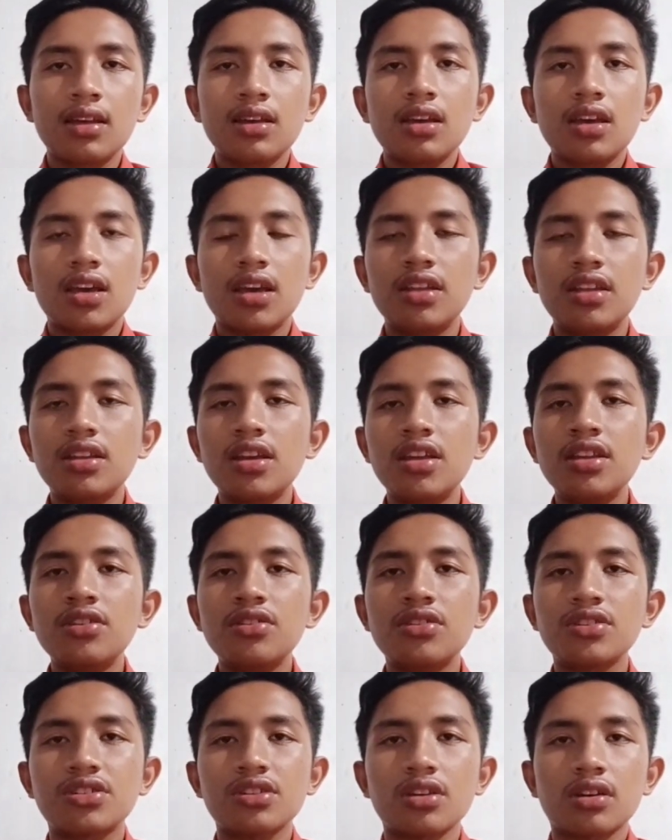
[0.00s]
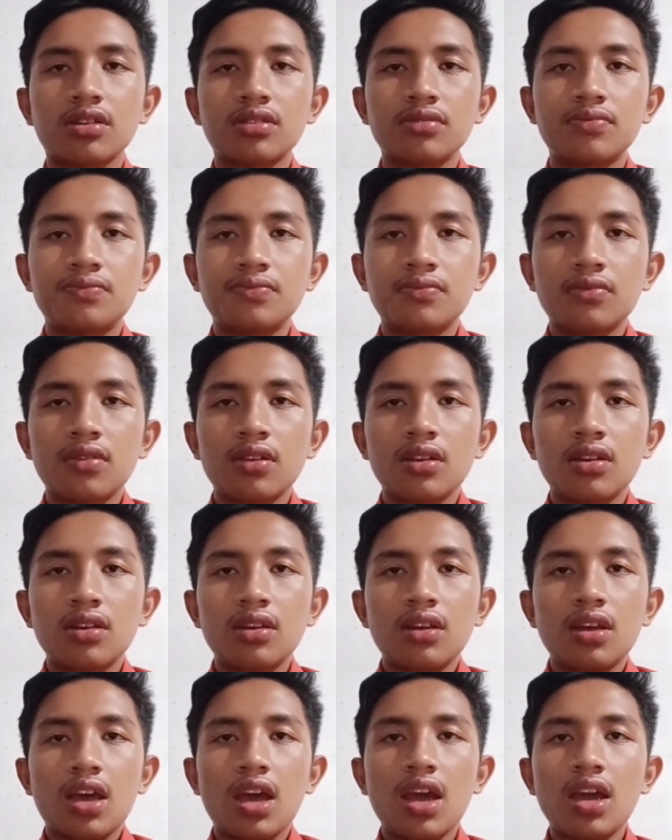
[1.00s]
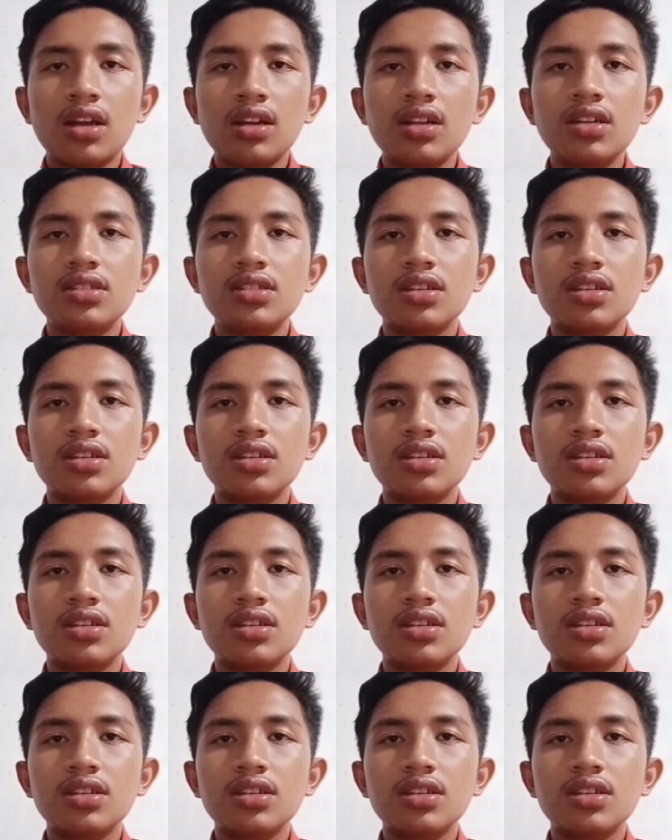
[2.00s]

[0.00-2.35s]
In Indonesia, English